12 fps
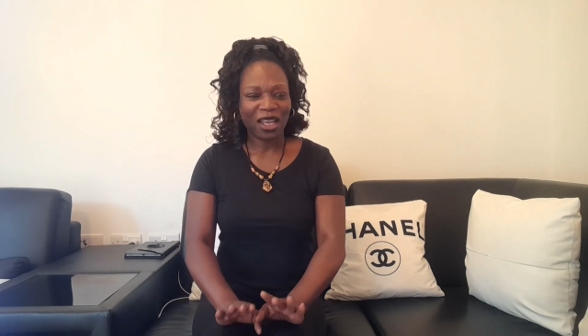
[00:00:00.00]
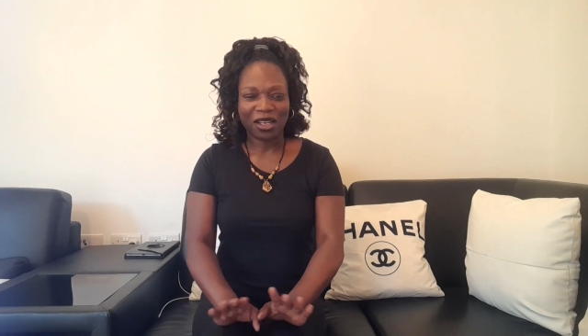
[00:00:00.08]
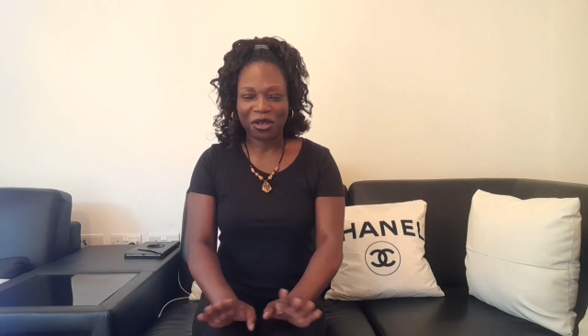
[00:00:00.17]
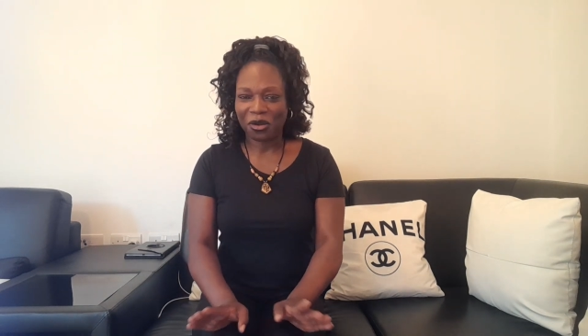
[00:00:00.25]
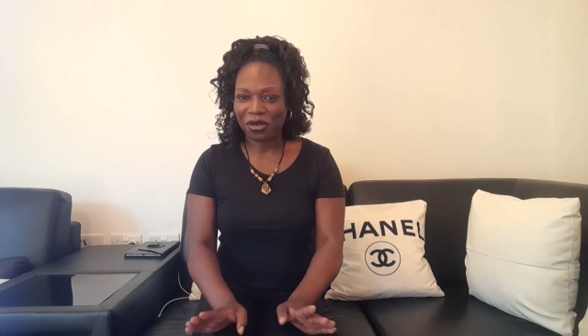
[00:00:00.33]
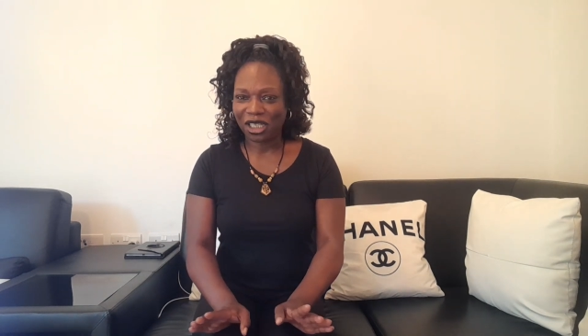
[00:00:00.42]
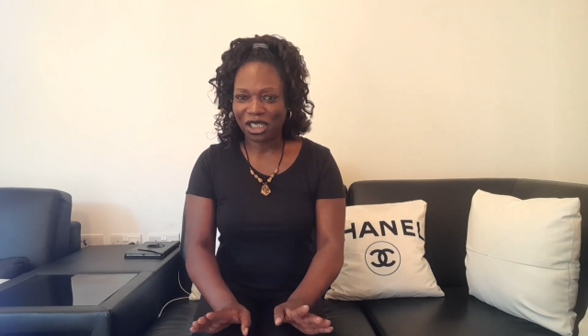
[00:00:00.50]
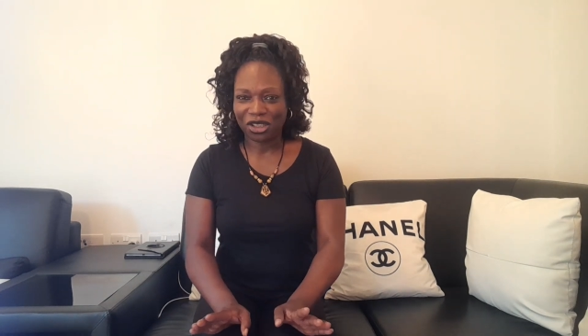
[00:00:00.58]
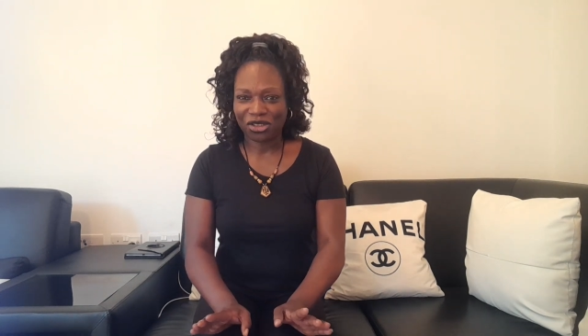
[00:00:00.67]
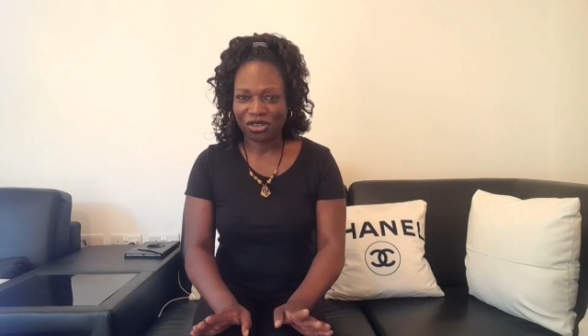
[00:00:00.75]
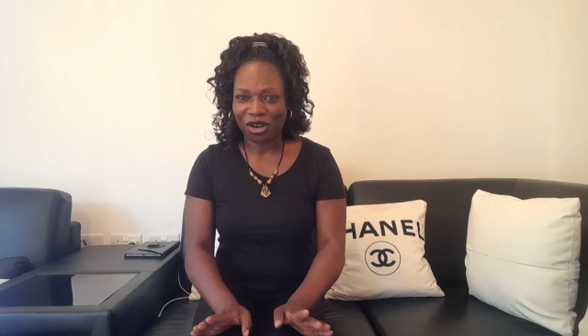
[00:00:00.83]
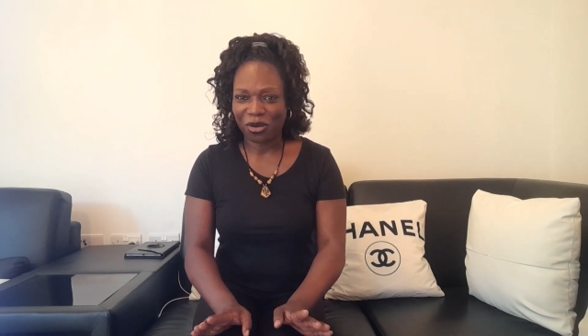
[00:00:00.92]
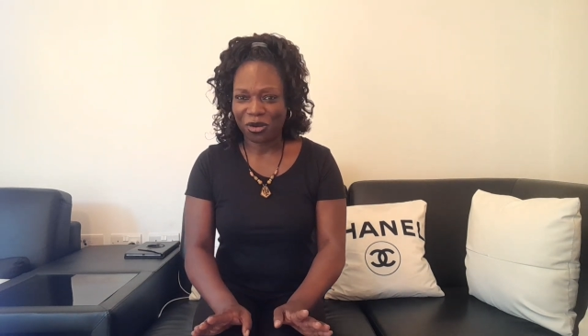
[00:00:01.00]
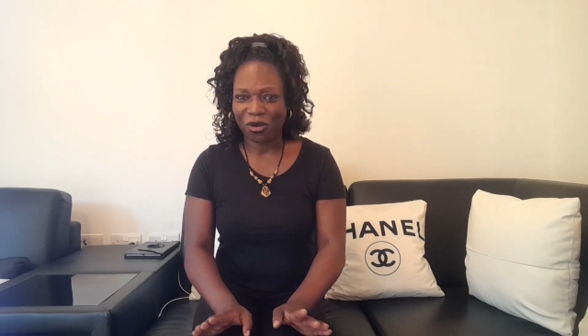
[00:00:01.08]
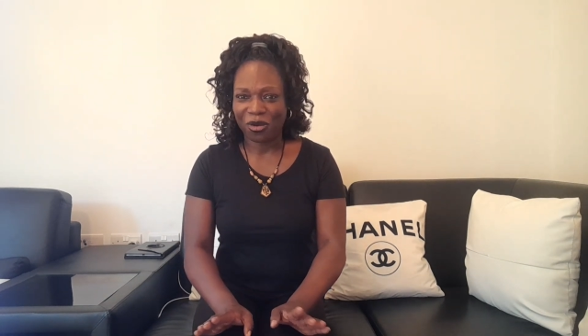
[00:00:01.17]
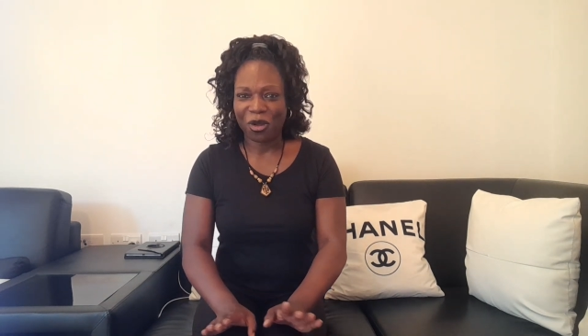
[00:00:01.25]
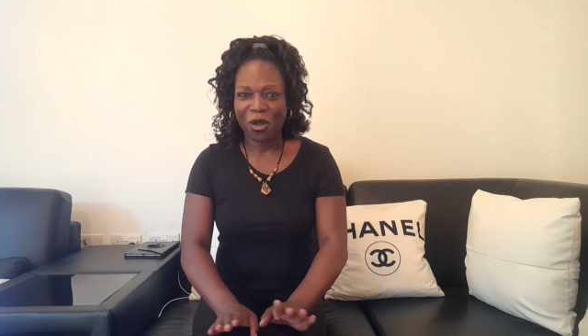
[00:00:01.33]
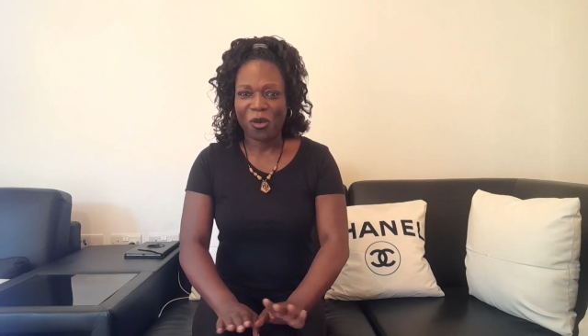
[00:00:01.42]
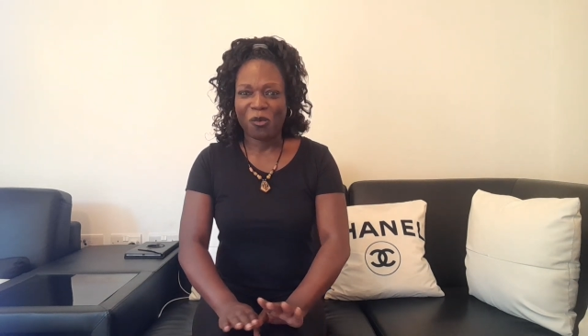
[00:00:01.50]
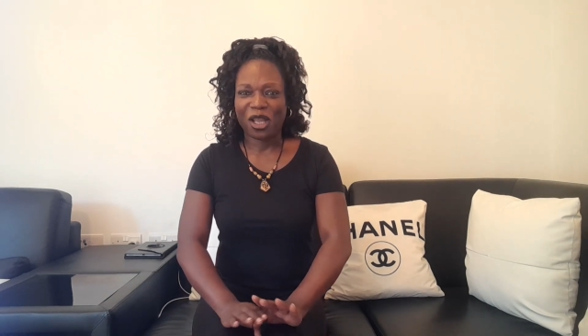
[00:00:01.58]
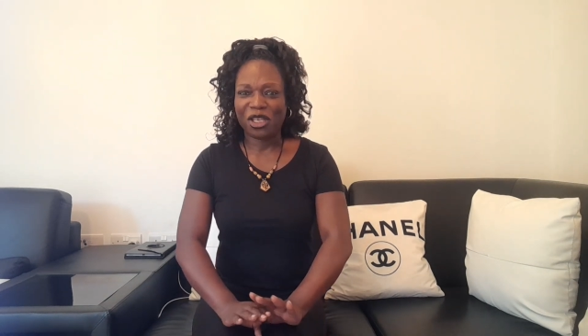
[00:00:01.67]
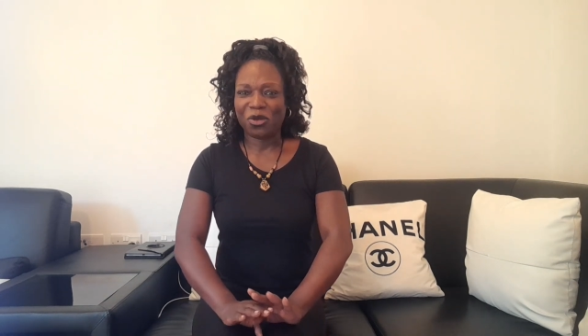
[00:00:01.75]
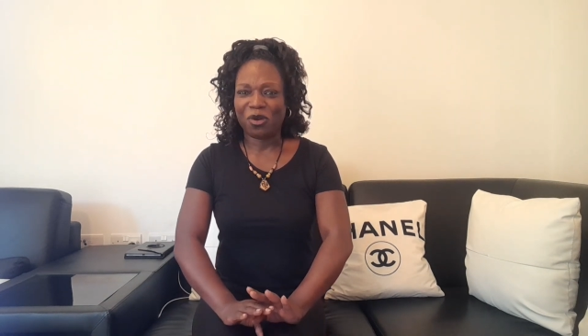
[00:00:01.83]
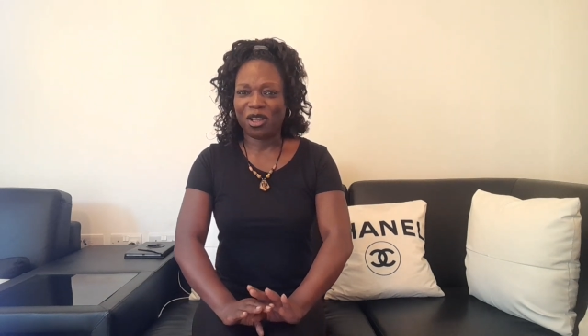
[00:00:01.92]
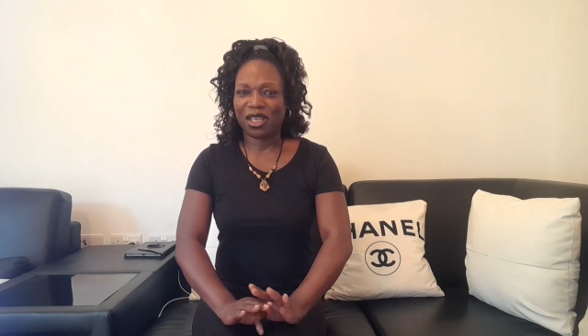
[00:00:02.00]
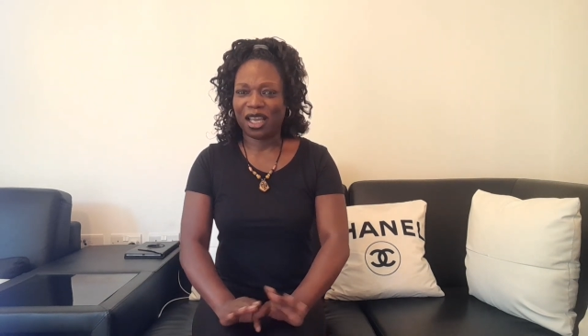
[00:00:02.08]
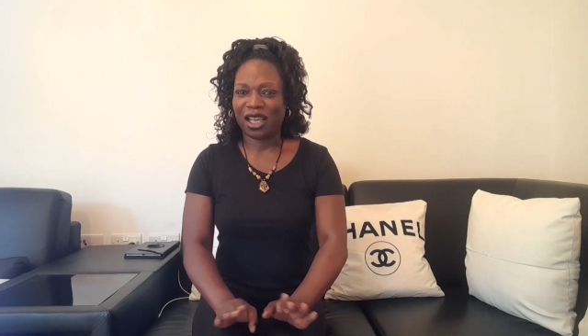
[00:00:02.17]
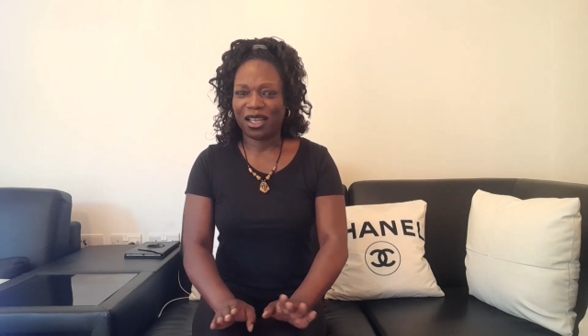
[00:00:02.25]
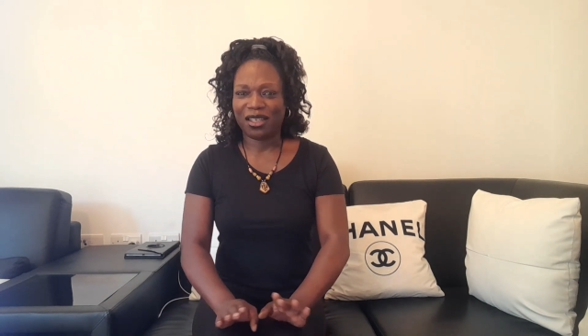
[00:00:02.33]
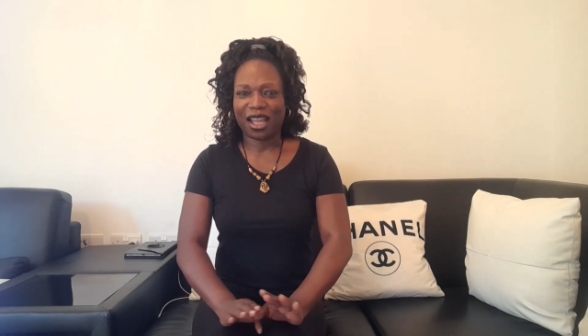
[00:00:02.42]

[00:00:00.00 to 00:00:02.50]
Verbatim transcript: no need to struggle when you are getting